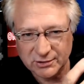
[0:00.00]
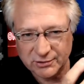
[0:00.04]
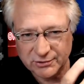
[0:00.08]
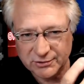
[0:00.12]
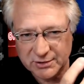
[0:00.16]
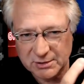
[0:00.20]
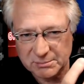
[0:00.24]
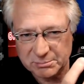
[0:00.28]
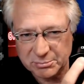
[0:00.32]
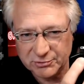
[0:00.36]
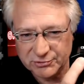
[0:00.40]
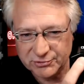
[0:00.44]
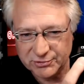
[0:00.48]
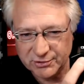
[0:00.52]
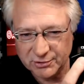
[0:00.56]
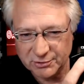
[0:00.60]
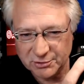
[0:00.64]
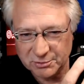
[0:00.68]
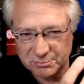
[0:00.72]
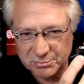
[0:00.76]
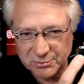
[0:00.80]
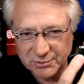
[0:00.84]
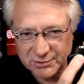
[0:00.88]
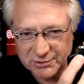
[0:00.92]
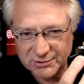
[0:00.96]
dimples here
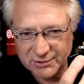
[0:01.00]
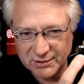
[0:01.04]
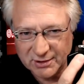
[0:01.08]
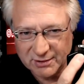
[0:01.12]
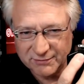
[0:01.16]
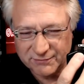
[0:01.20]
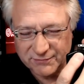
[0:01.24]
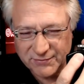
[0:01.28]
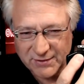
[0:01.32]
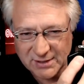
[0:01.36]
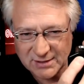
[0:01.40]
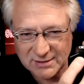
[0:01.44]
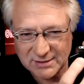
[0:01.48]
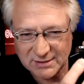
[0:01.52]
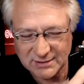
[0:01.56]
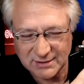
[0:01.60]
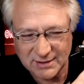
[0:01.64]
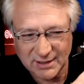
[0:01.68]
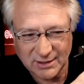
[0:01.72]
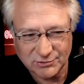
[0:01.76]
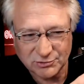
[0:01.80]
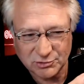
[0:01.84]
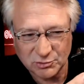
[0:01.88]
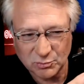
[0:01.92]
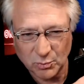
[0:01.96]
to put feet in
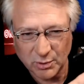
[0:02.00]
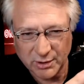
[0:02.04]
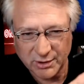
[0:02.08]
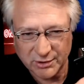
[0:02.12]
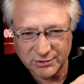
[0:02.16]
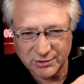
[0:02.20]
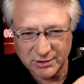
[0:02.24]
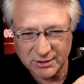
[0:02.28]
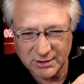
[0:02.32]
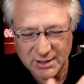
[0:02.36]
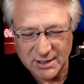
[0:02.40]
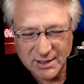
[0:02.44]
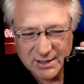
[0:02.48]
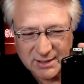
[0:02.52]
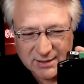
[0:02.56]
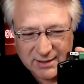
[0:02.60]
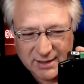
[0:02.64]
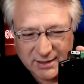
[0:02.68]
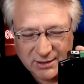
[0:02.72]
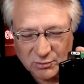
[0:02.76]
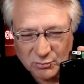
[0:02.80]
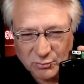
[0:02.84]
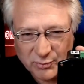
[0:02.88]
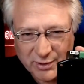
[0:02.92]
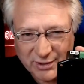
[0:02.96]
case you wanted to
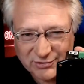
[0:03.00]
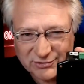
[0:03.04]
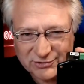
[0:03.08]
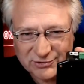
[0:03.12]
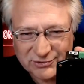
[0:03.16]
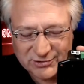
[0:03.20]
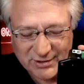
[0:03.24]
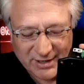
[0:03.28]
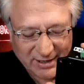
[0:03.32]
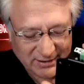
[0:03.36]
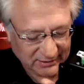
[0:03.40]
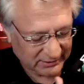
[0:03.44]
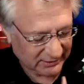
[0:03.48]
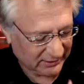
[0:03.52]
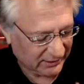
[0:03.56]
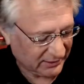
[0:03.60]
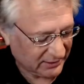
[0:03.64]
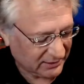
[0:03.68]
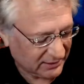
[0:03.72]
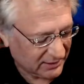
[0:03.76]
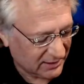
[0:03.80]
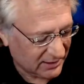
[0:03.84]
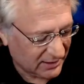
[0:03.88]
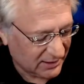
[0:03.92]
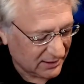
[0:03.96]
kind of rest
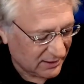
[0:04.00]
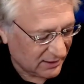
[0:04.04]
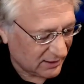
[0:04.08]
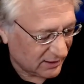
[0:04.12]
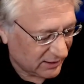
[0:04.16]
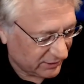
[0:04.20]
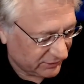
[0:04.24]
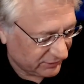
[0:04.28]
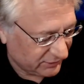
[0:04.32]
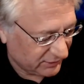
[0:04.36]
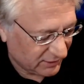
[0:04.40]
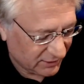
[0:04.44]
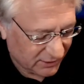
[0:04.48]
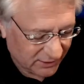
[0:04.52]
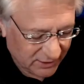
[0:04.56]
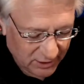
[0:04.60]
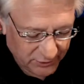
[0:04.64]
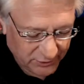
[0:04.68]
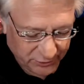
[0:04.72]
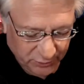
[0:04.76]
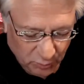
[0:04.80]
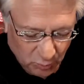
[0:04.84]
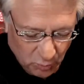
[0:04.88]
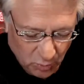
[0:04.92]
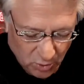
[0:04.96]
silently on
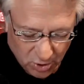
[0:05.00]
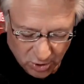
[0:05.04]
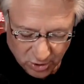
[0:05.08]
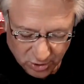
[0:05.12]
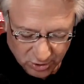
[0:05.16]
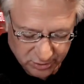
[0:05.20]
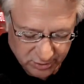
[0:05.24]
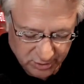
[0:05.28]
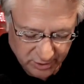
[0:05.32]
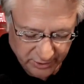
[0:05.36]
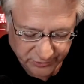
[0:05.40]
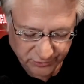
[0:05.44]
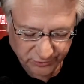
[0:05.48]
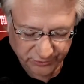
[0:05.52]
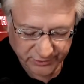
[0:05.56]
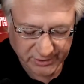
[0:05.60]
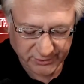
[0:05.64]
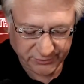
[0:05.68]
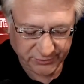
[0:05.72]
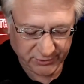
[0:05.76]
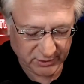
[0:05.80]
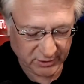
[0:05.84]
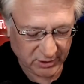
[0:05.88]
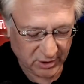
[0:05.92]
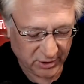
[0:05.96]
the wall
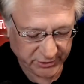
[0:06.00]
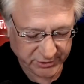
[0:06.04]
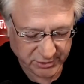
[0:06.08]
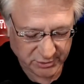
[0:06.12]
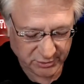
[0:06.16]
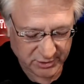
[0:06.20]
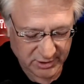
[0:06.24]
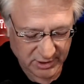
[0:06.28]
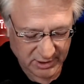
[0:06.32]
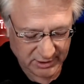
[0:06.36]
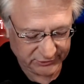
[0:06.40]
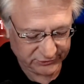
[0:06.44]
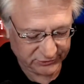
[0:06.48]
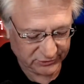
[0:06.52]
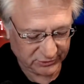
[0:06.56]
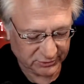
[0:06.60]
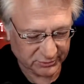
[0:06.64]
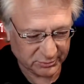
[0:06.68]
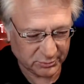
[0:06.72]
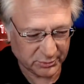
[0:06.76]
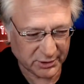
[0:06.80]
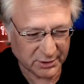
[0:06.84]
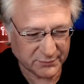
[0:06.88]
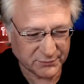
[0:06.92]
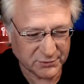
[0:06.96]
underneath the audio console,
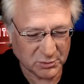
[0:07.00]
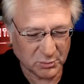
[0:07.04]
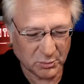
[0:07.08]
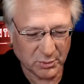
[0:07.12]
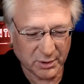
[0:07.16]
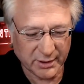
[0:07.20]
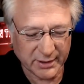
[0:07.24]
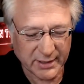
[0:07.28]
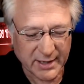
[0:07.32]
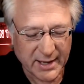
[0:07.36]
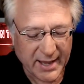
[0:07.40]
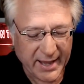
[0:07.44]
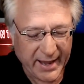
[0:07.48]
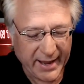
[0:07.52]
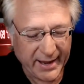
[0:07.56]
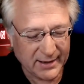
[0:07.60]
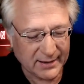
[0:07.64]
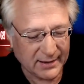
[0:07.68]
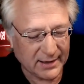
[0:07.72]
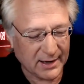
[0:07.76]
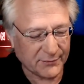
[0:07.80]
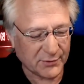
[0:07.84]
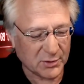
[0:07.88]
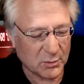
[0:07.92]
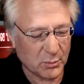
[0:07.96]
whatever you want.
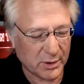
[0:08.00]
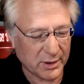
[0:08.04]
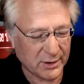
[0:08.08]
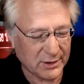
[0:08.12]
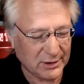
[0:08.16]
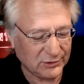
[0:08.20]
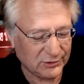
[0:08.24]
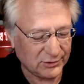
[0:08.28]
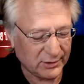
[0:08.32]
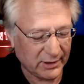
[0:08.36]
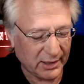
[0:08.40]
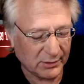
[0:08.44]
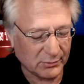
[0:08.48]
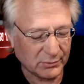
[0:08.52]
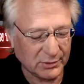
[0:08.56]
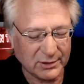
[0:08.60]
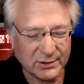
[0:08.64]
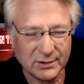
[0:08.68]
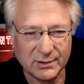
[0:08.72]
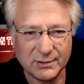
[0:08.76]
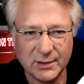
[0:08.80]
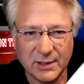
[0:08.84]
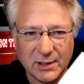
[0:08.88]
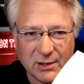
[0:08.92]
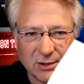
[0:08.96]
And every one of these
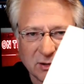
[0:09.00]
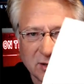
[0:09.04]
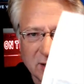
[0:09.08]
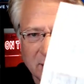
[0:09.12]
Henry gear